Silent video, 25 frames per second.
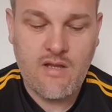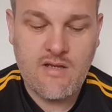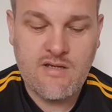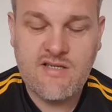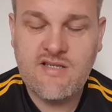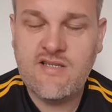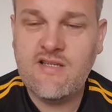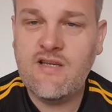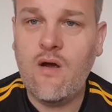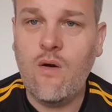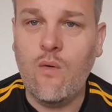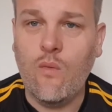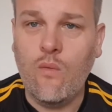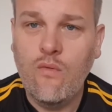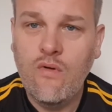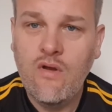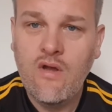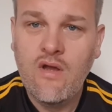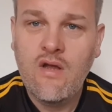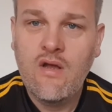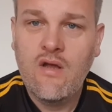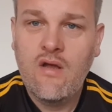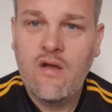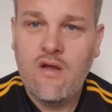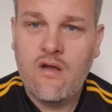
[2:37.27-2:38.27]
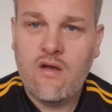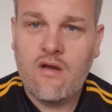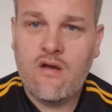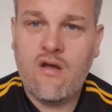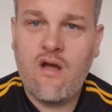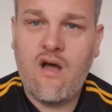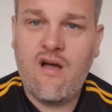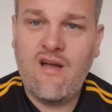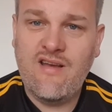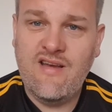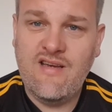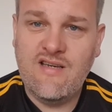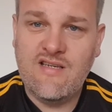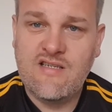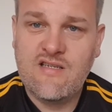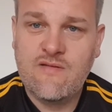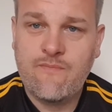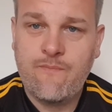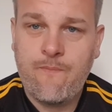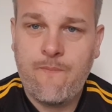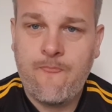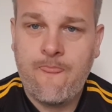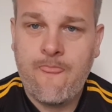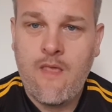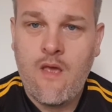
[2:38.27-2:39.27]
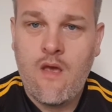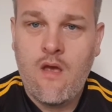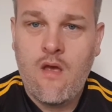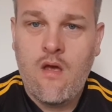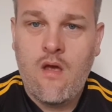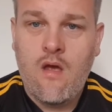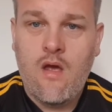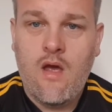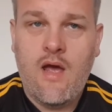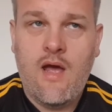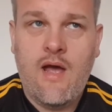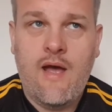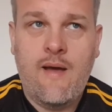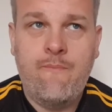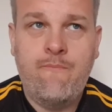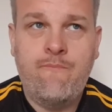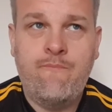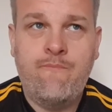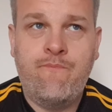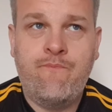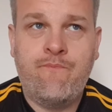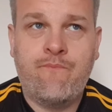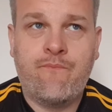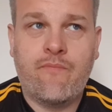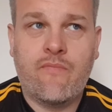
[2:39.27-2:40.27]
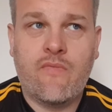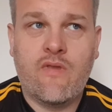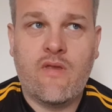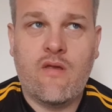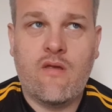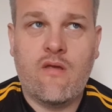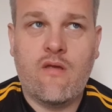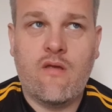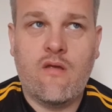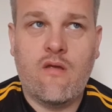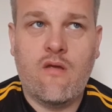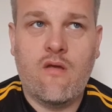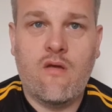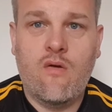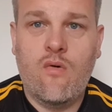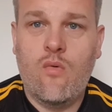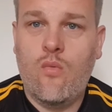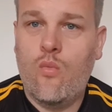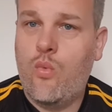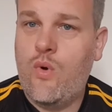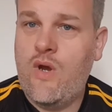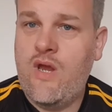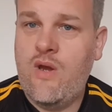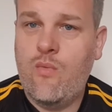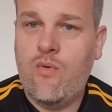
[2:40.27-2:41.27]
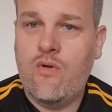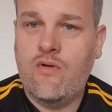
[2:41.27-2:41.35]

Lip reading: So, guys, we